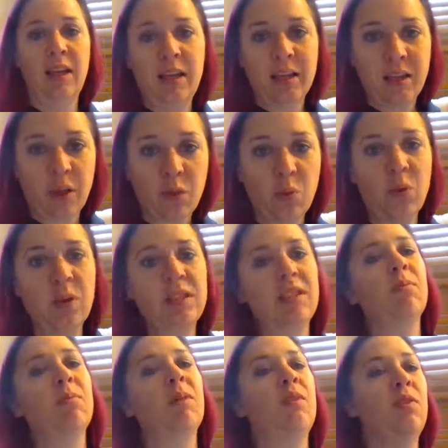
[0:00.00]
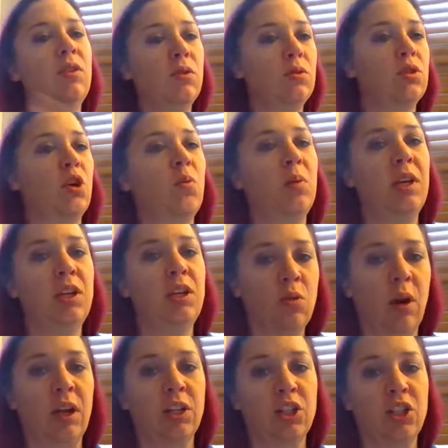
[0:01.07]
Now, the reason I'm giving you so many
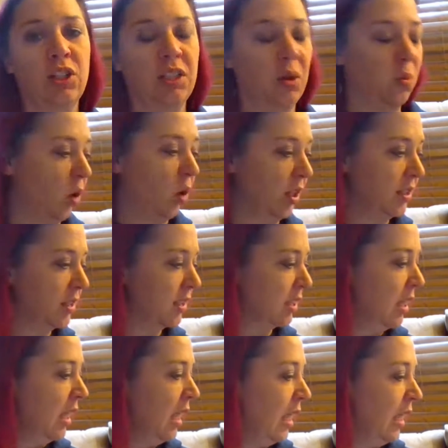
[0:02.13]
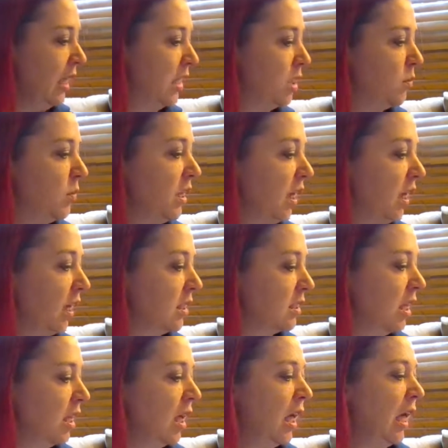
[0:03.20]
directions at once is because
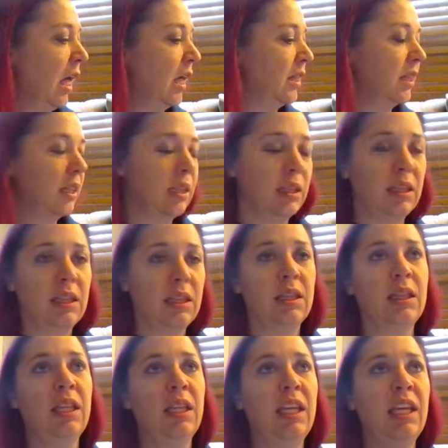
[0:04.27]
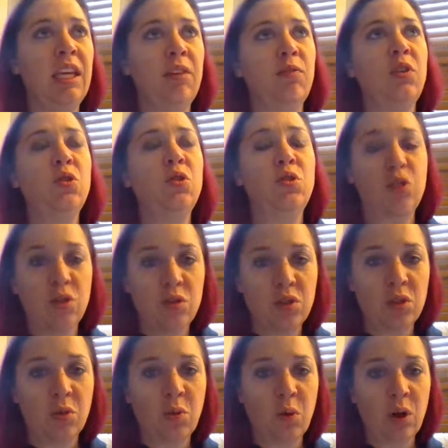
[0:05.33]
if you choose
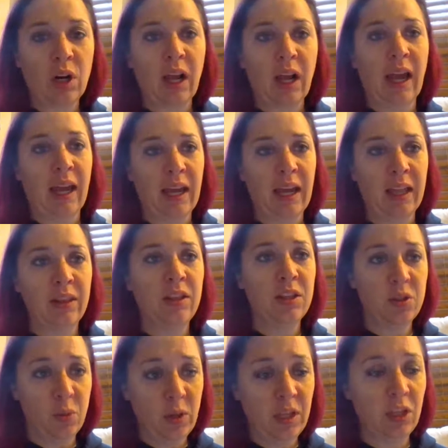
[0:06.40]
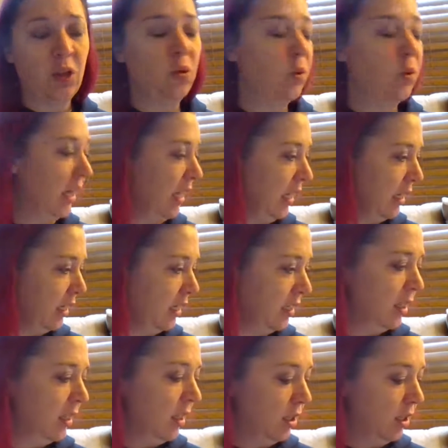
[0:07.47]
to work ahead this week, you can.
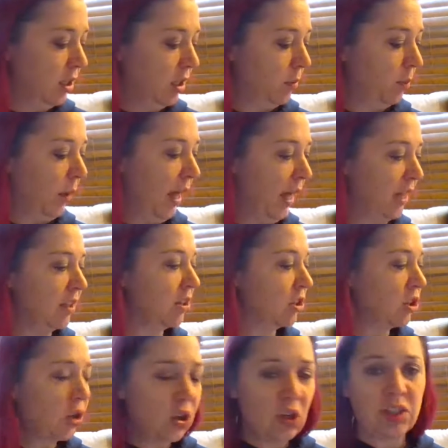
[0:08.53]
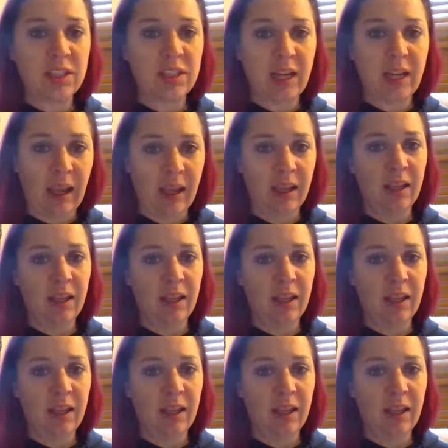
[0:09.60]
By Thursday,